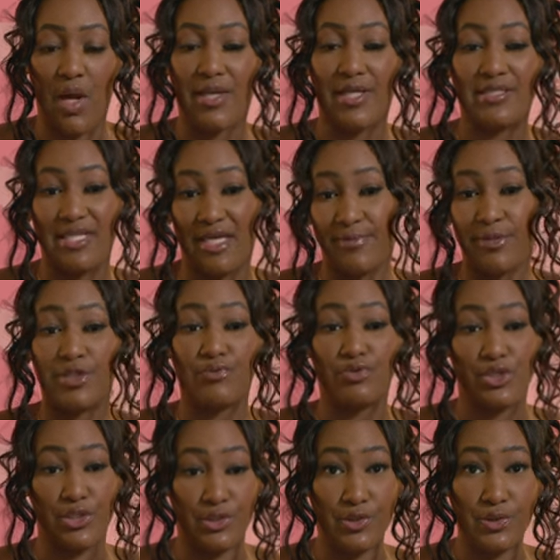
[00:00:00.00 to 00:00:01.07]
on a W
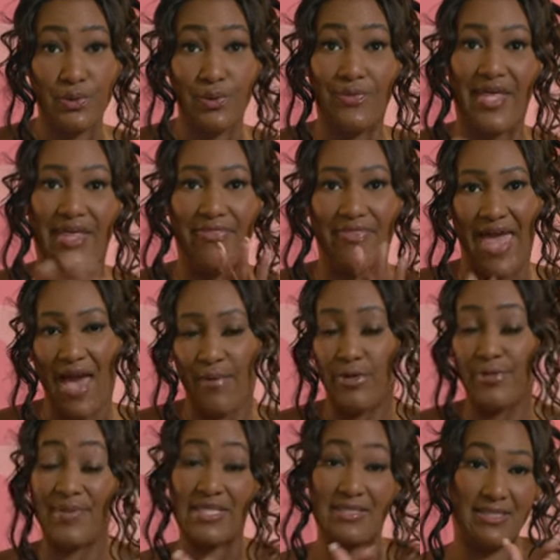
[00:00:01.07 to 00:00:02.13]
2, then that
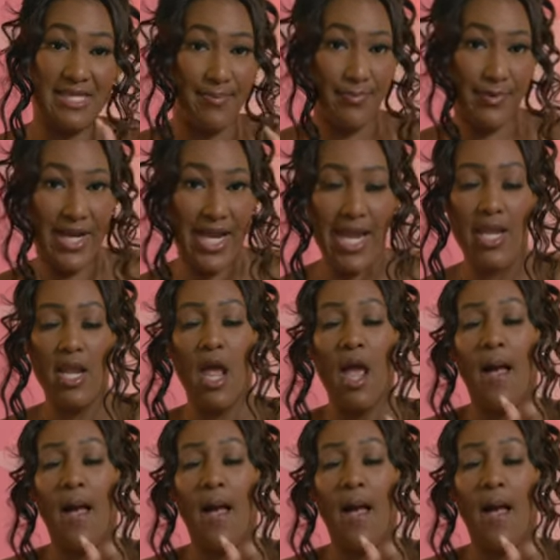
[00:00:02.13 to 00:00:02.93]
would be separate.